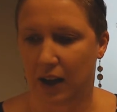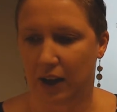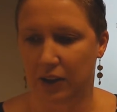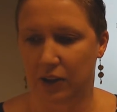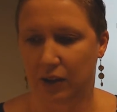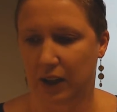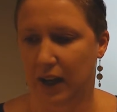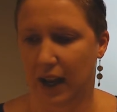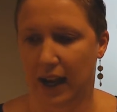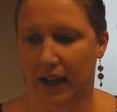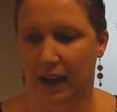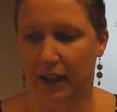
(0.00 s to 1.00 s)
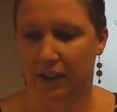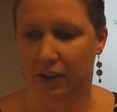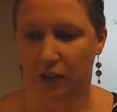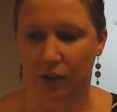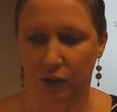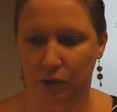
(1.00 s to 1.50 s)
You can add your
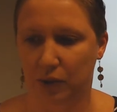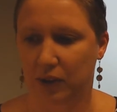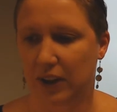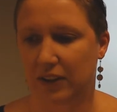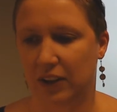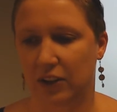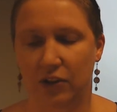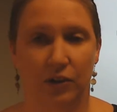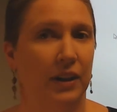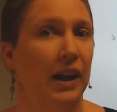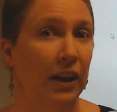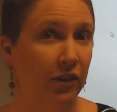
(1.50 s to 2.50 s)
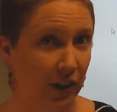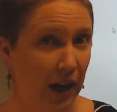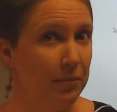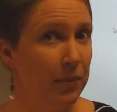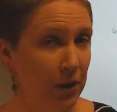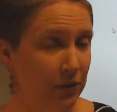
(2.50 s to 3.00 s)
news releases, you can add
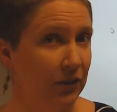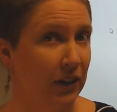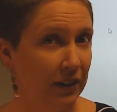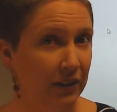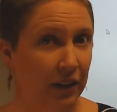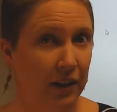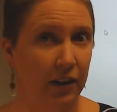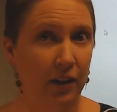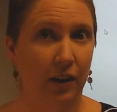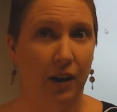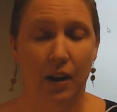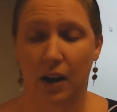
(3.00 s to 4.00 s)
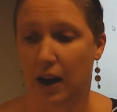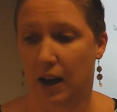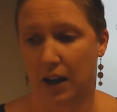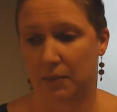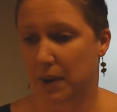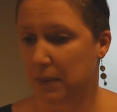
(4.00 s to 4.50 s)
job postings here,
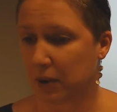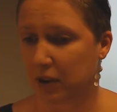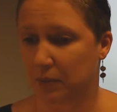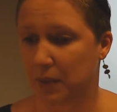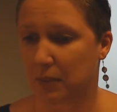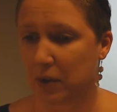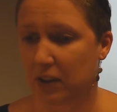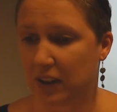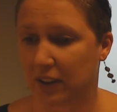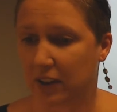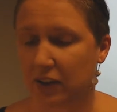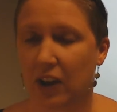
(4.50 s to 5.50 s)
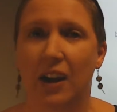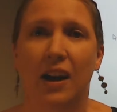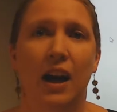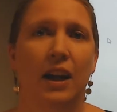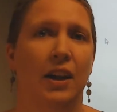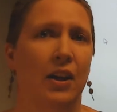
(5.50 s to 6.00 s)
member-to-member deals.
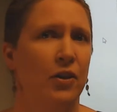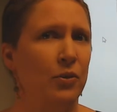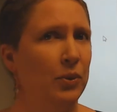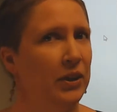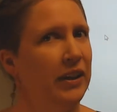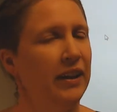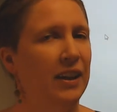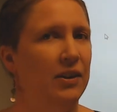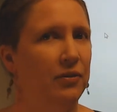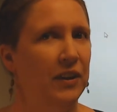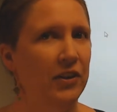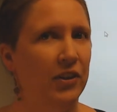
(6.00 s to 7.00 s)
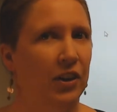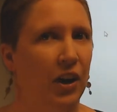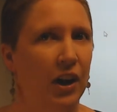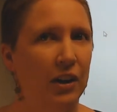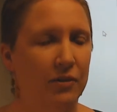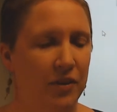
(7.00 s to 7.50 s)
Another really key feature
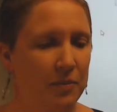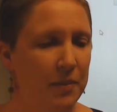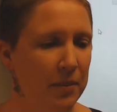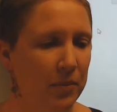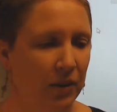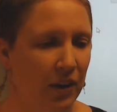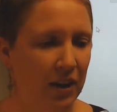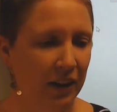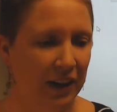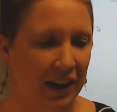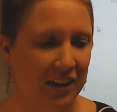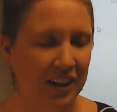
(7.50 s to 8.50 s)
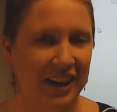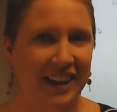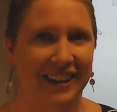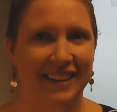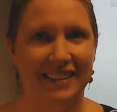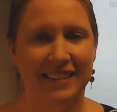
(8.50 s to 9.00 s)
of the member login area
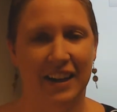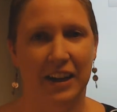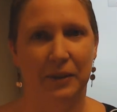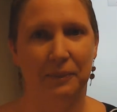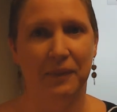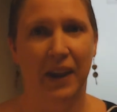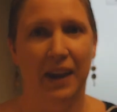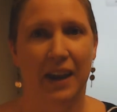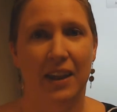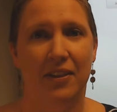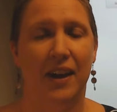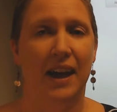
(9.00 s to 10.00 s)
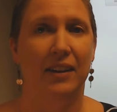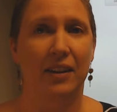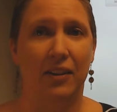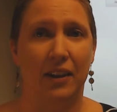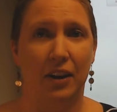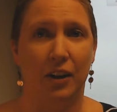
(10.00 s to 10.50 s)
is that
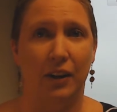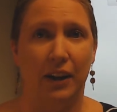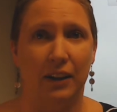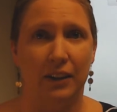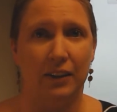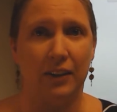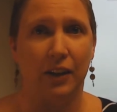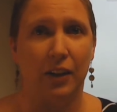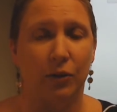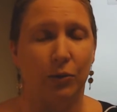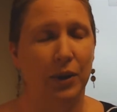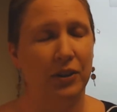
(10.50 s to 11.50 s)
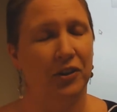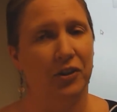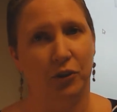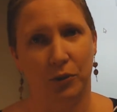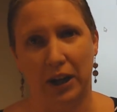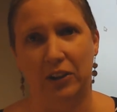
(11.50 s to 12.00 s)
there is richer
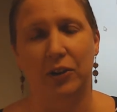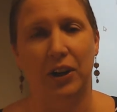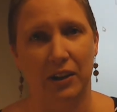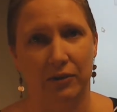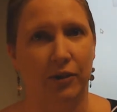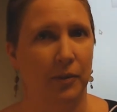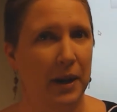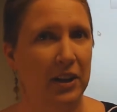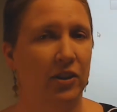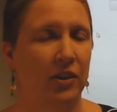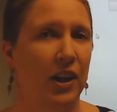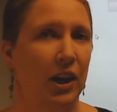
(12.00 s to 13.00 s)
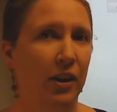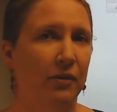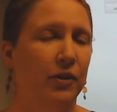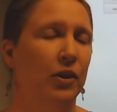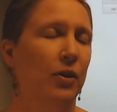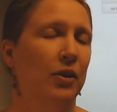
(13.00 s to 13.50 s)
directory information there. If
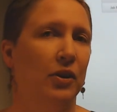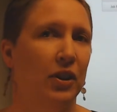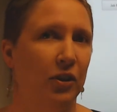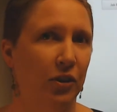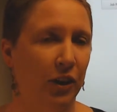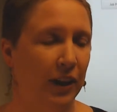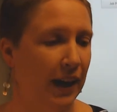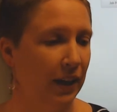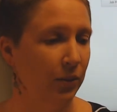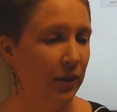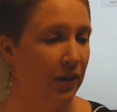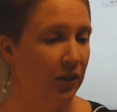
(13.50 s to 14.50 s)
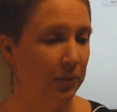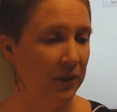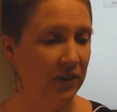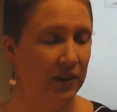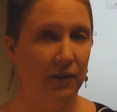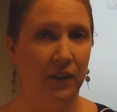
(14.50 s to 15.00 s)
you are looking to connect with a
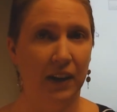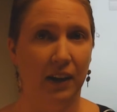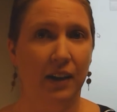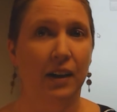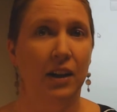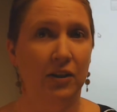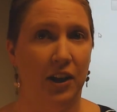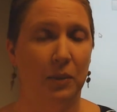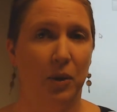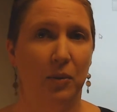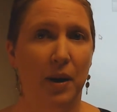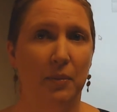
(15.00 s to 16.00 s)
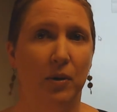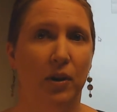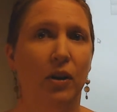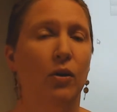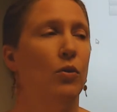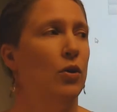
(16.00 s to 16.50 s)
specific chamber member
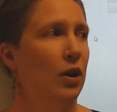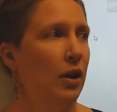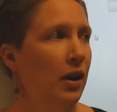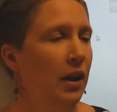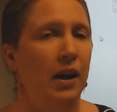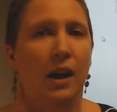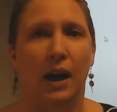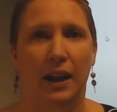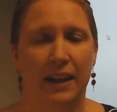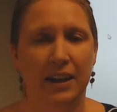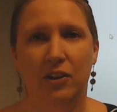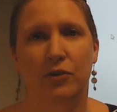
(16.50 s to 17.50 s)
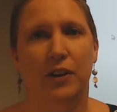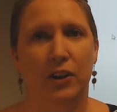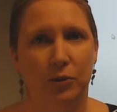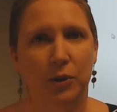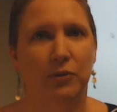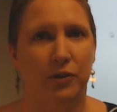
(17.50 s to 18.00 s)
or an
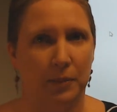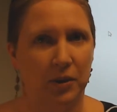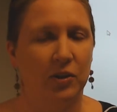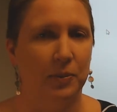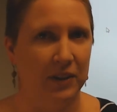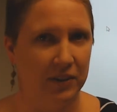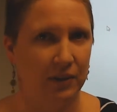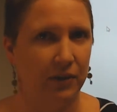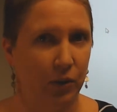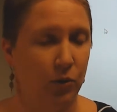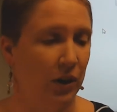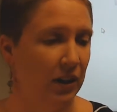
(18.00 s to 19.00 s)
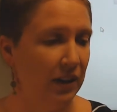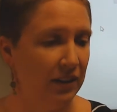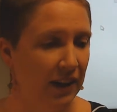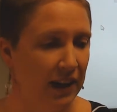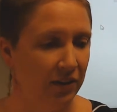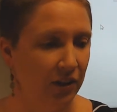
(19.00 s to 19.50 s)
individual from a specific
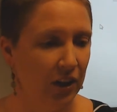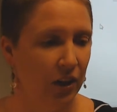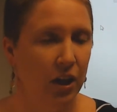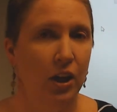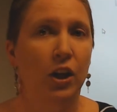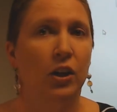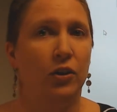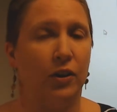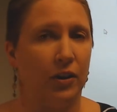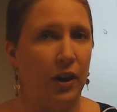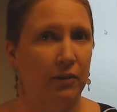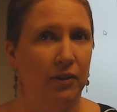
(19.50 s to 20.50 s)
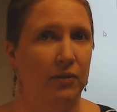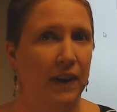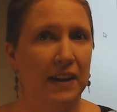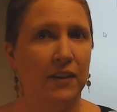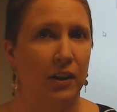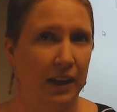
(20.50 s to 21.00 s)
organization, you can often
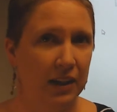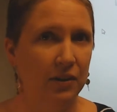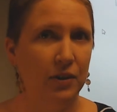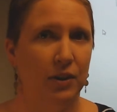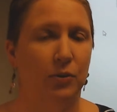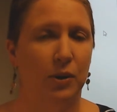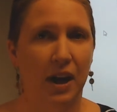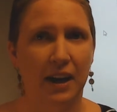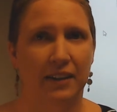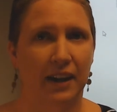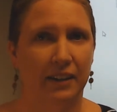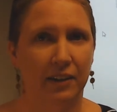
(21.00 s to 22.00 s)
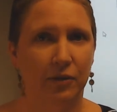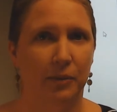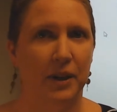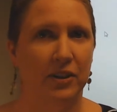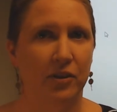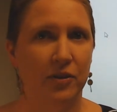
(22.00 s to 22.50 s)
find their individual contact
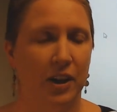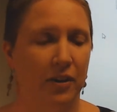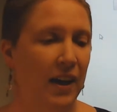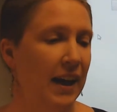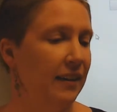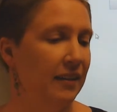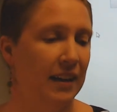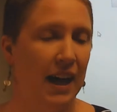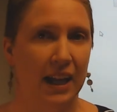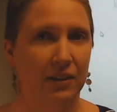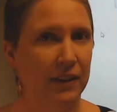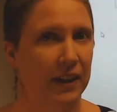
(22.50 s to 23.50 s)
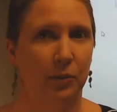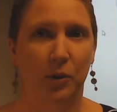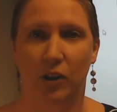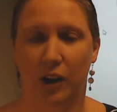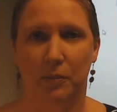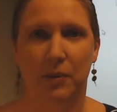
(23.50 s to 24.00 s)
information there. That is not available
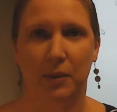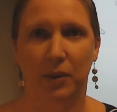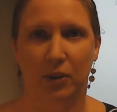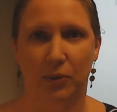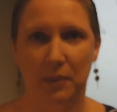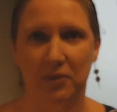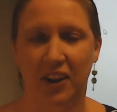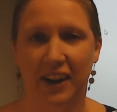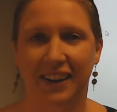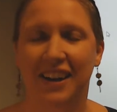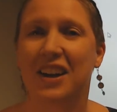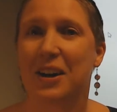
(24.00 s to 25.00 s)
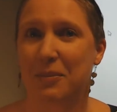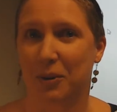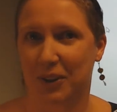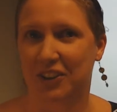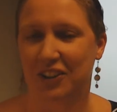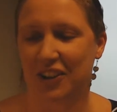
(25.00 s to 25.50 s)
on our public website, but
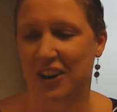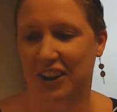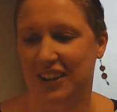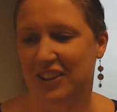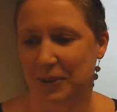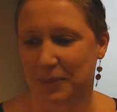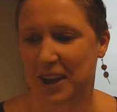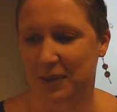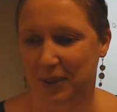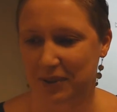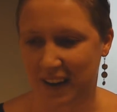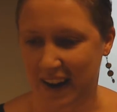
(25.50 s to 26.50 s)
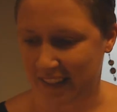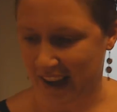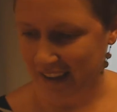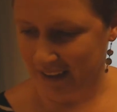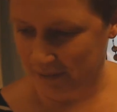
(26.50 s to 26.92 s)
once you log in, you'll be able to find that.